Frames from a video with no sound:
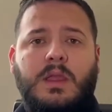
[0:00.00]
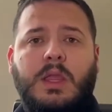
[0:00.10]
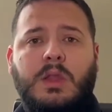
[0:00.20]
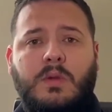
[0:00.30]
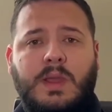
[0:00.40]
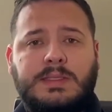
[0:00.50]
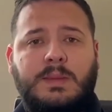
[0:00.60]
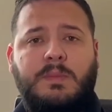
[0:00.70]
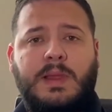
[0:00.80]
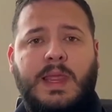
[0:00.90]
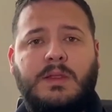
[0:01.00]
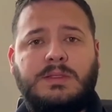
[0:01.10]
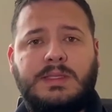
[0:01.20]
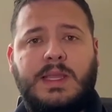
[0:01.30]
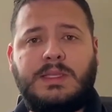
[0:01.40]
You know, as a player
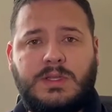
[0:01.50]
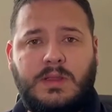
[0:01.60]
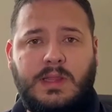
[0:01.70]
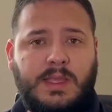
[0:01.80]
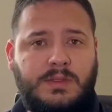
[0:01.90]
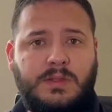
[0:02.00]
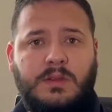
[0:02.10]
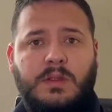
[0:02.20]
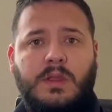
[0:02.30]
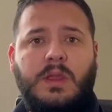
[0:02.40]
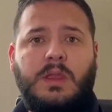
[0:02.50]
/ collector,